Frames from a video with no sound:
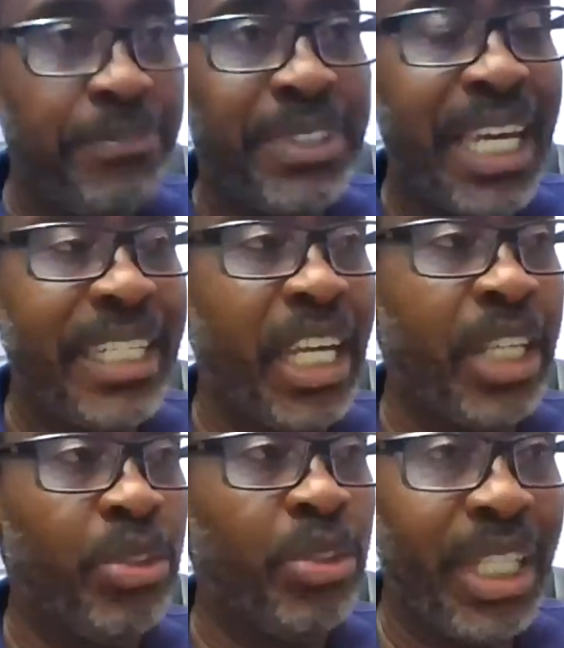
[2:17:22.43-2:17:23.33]
gifted
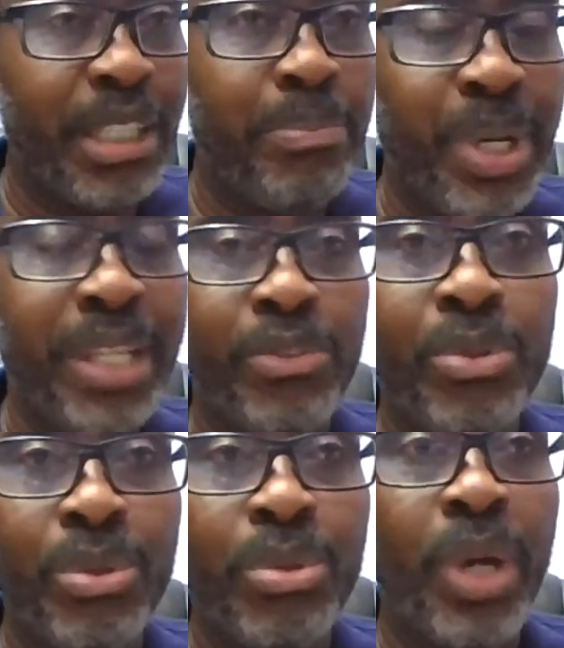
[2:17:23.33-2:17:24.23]
and you get the
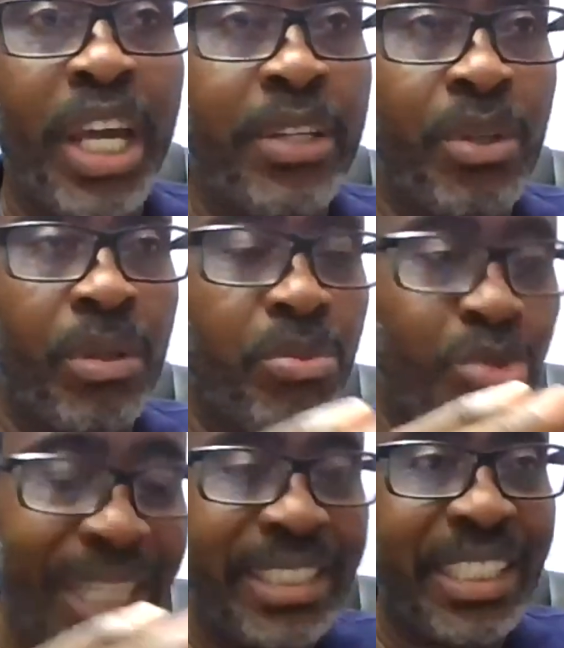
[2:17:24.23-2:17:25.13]
breakthrough and your
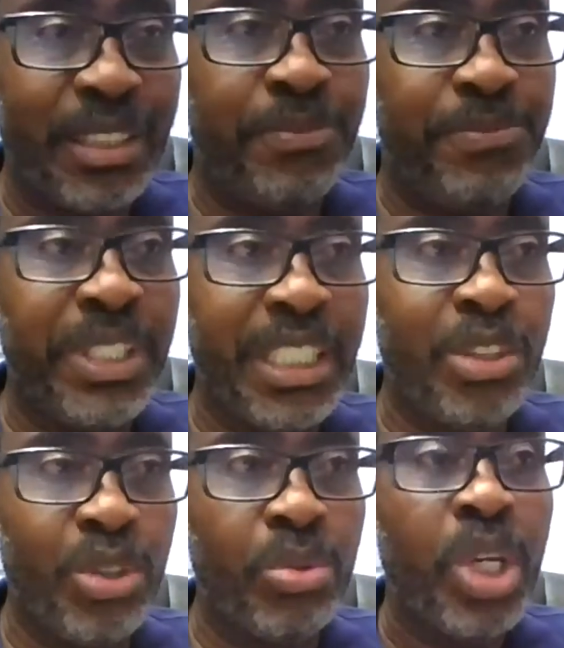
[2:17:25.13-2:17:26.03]
writing is feeding
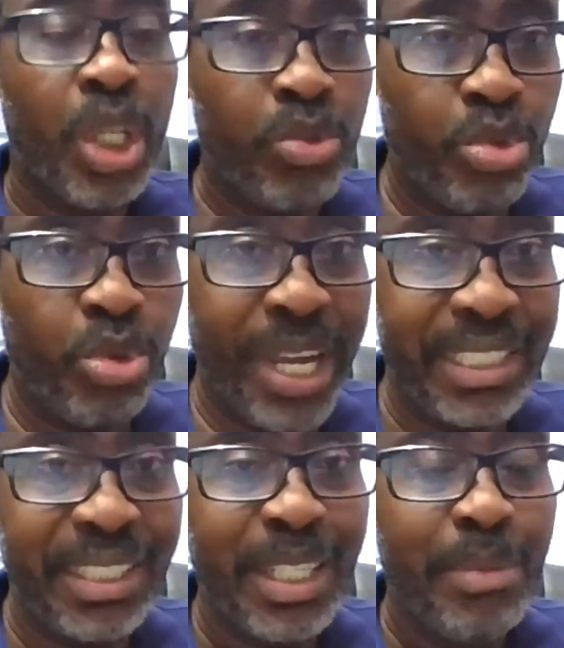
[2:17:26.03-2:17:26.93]
you,
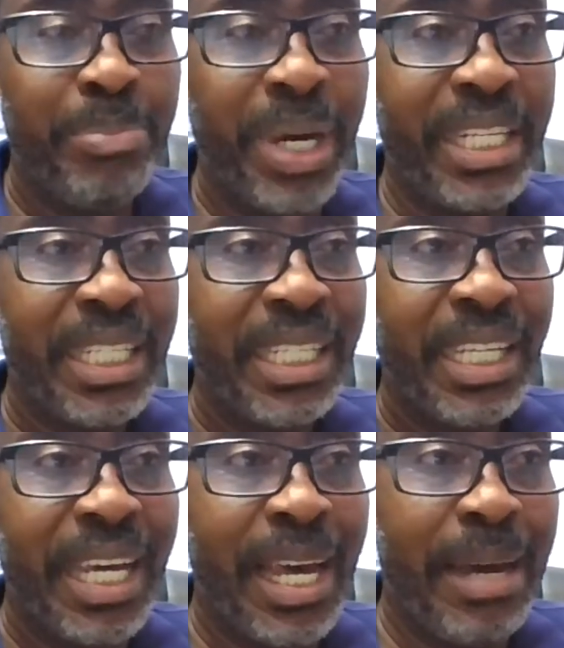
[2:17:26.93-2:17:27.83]
great. But
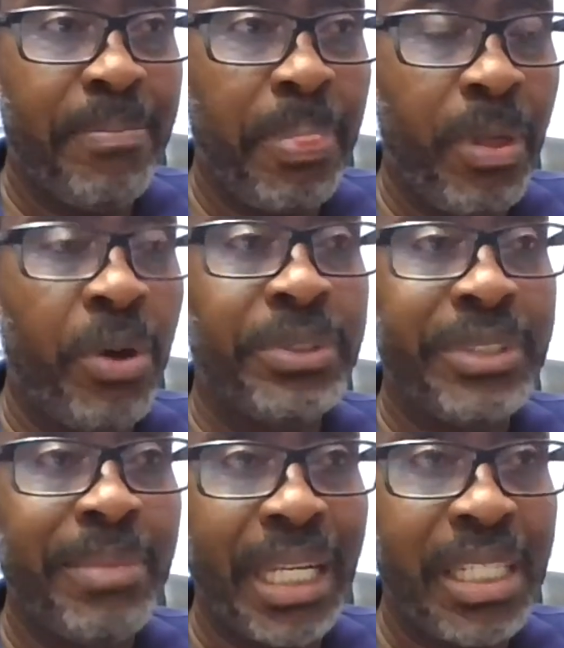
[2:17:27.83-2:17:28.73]

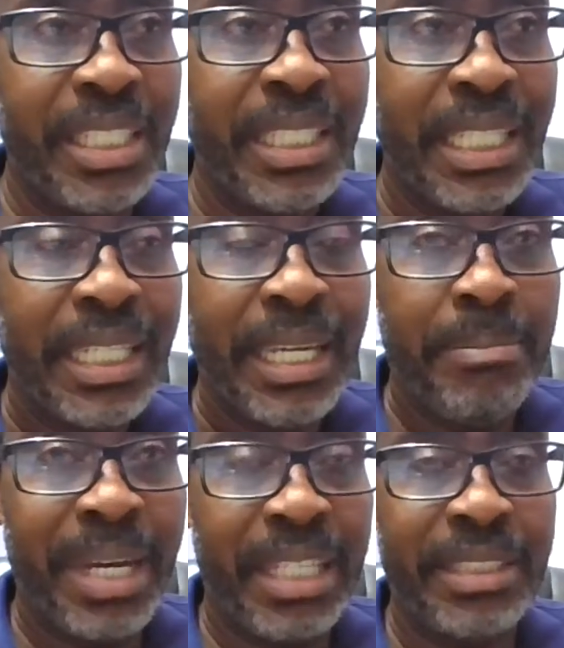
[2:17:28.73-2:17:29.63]
ultimately,
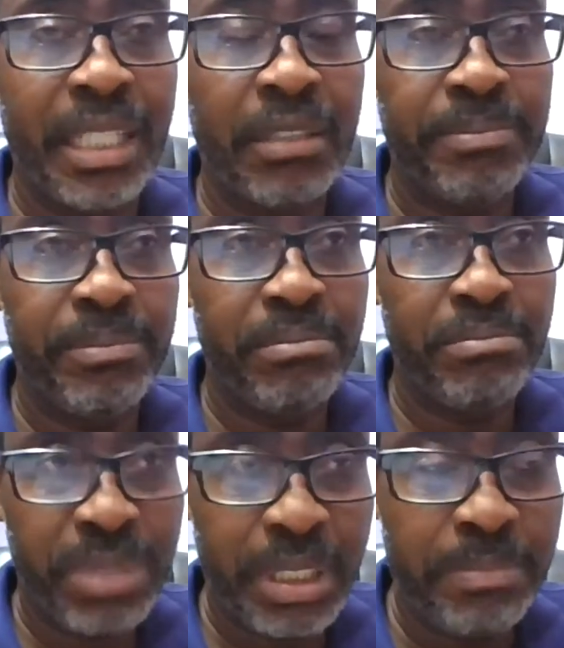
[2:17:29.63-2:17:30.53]
a man has got to
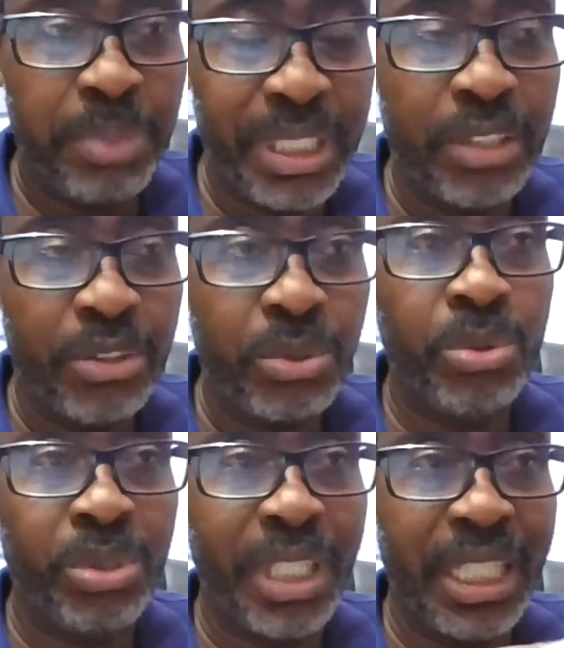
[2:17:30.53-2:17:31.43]
keep body and
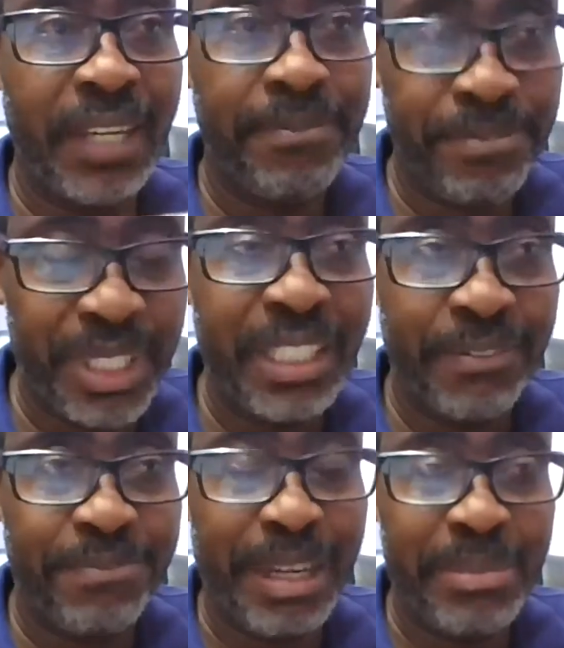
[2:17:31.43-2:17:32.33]
soul together, feed
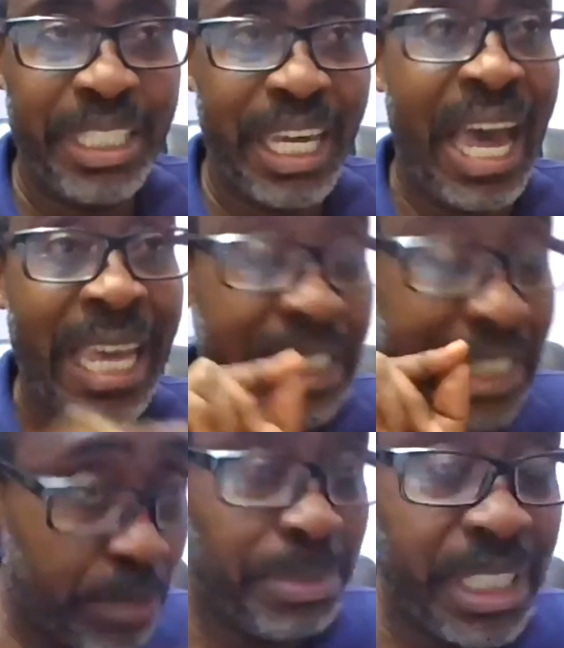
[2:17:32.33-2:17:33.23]
the family. I
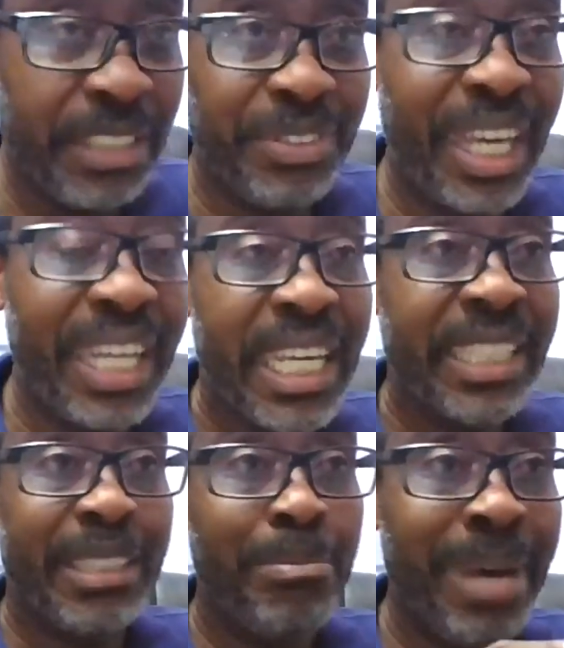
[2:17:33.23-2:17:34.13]
still believe that
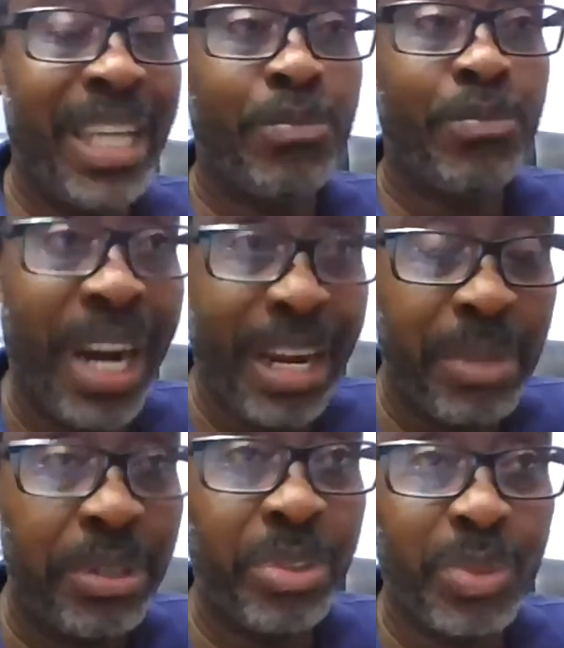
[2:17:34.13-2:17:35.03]
it's a man's
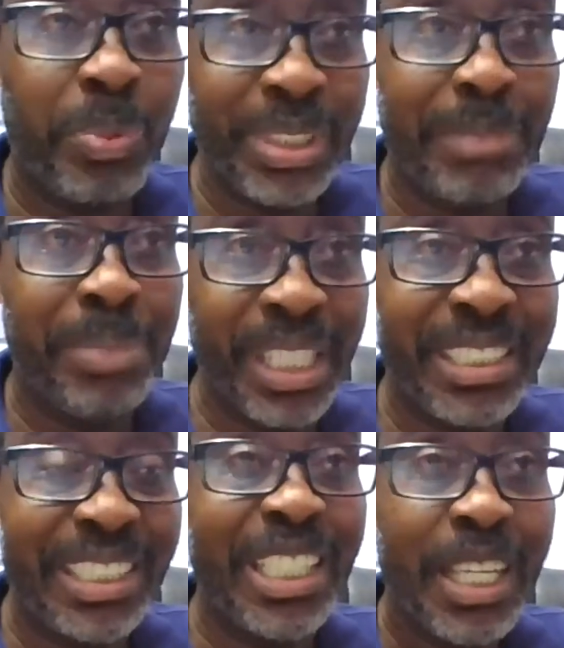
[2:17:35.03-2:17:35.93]
primary
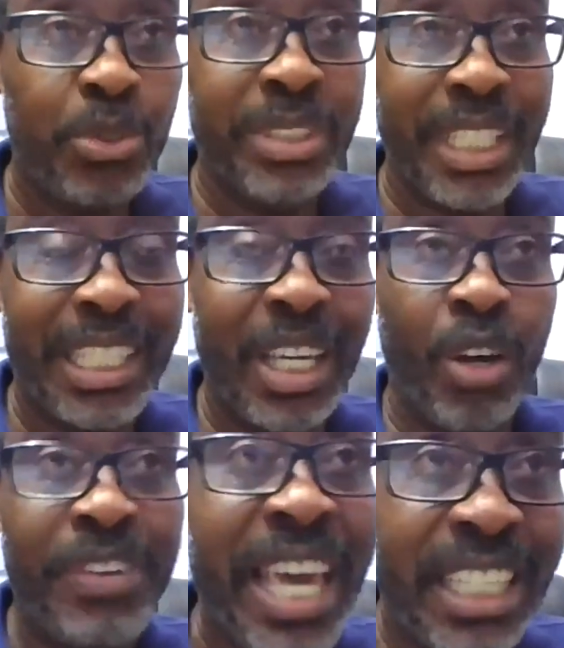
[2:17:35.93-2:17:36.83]
responsibility to take care
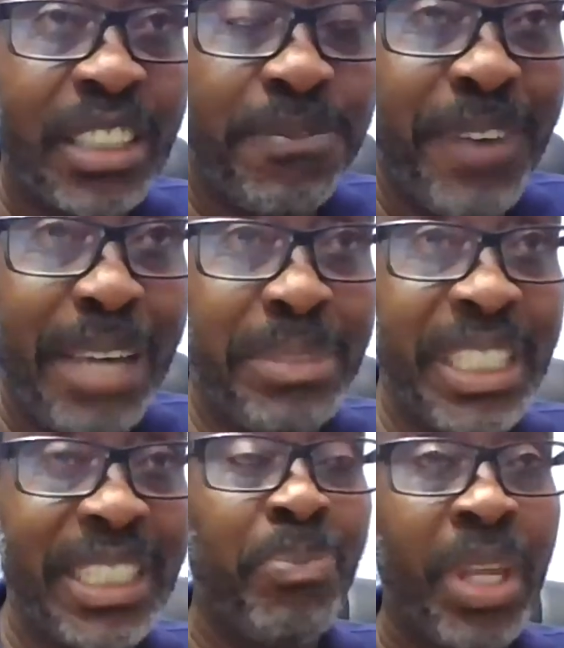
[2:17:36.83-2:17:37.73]
of his
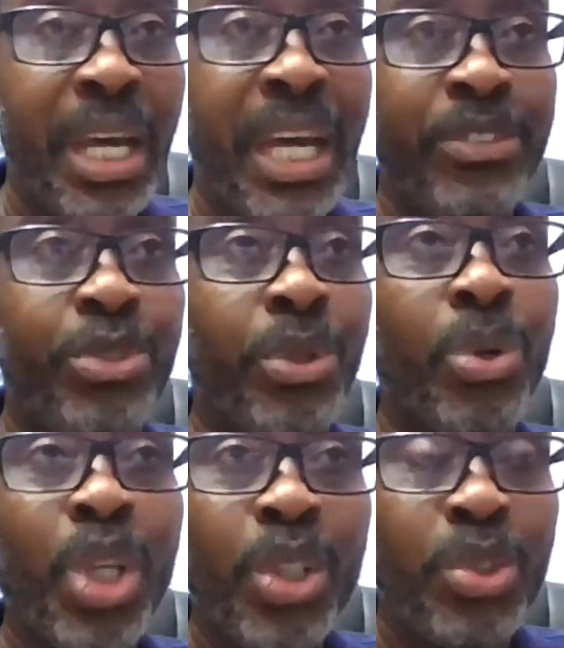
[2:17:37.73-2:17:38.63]
family. And
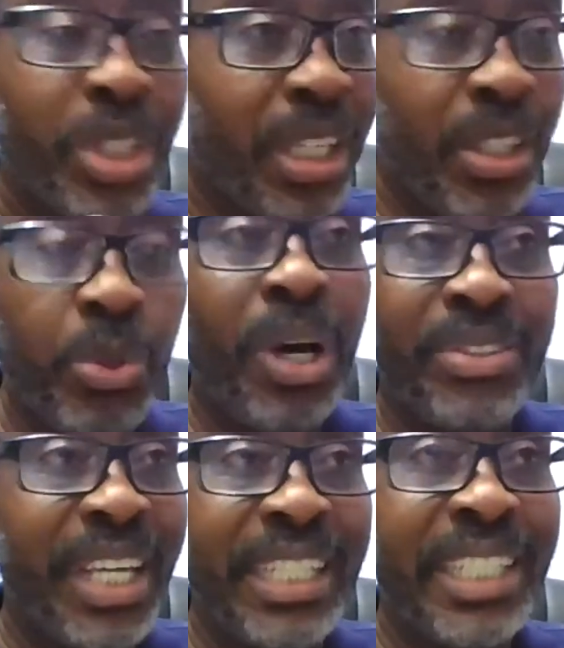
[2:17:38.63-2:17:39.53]
so you got to go
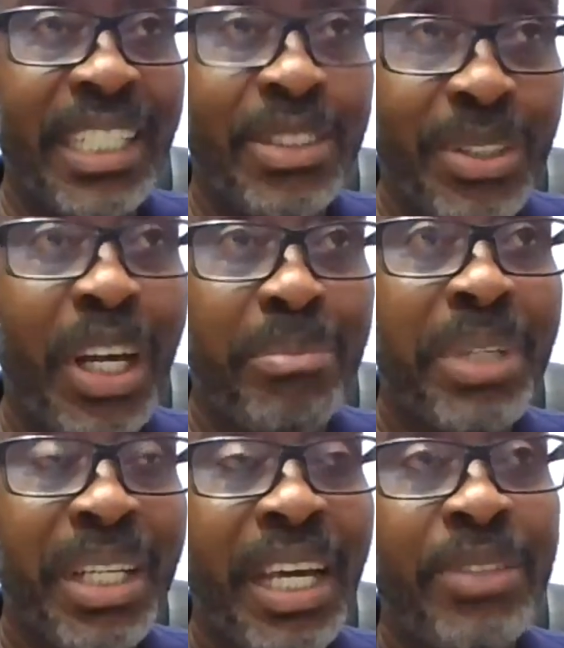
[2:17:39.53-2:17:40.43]
out there and get a
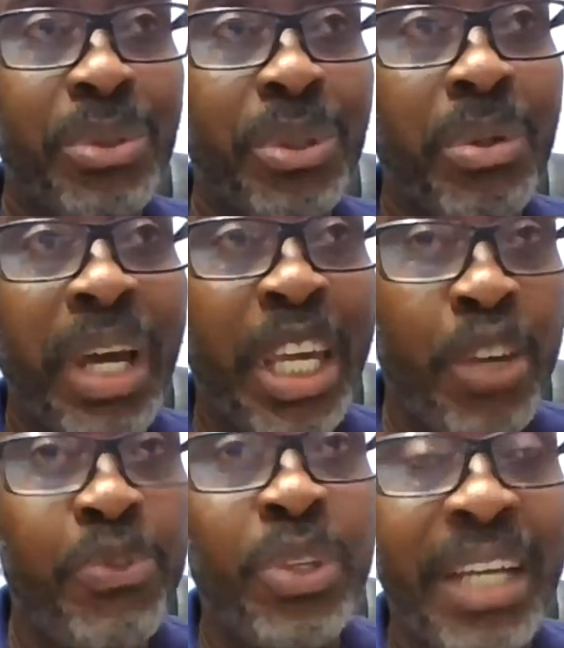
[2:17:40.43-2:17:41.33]
job. And so
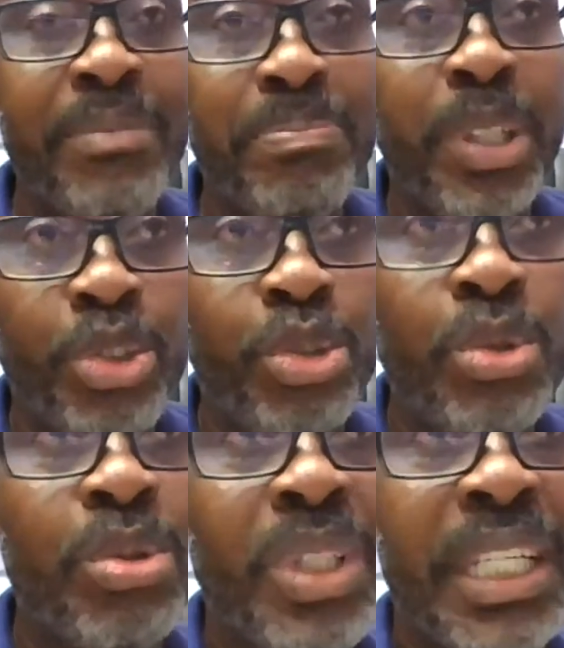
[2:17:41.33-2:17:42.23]
if you can
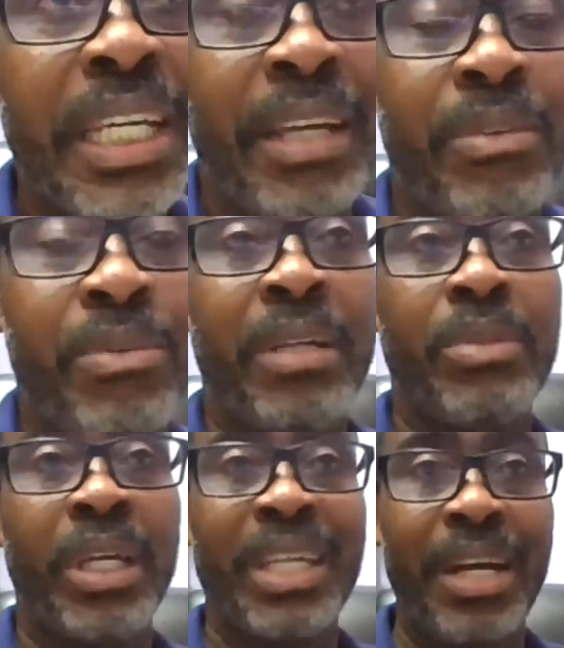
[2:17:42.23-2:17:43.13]
pursue
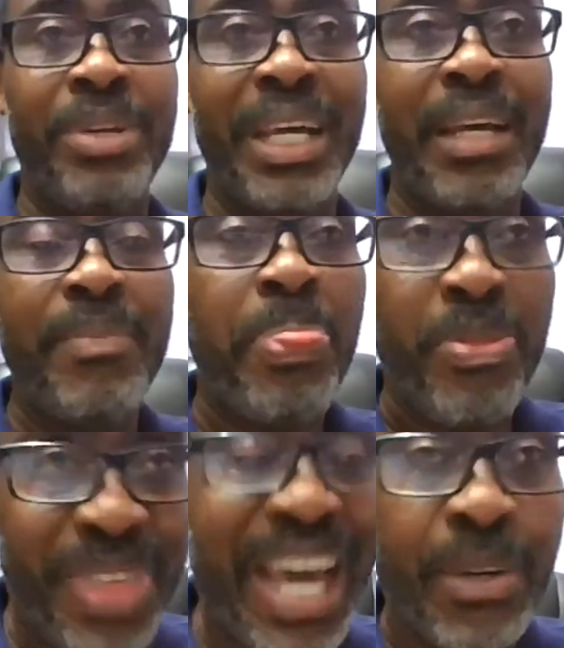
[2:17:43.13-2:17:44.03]
a career
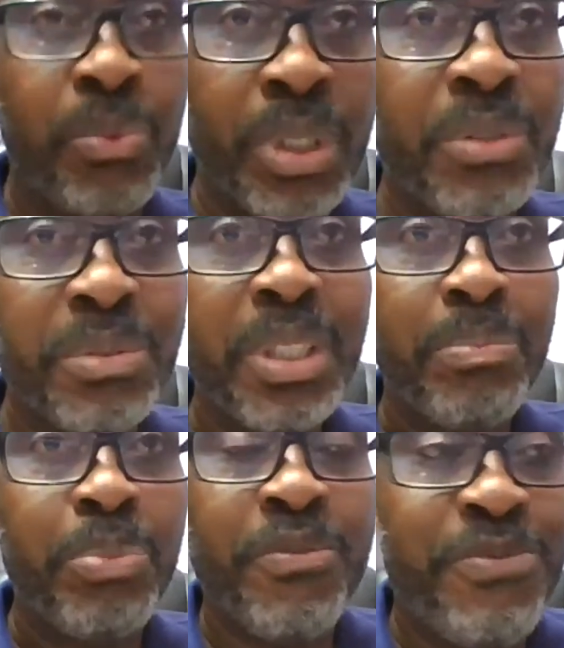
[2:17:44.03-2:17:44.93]
that will
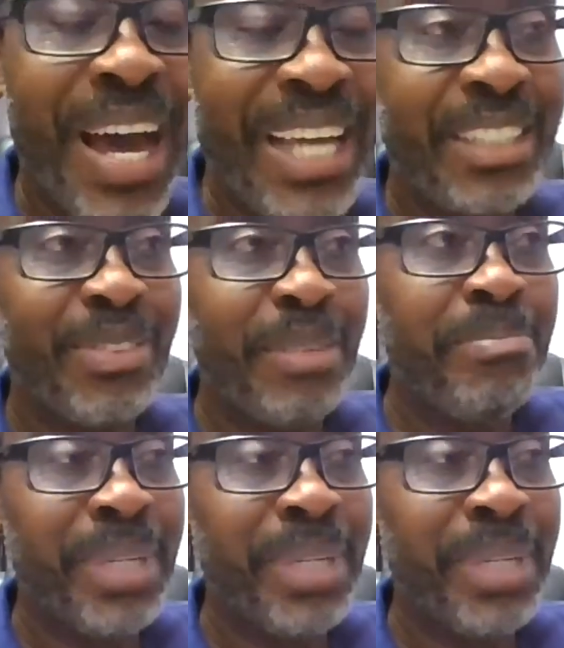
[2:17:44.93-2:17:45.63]
provide the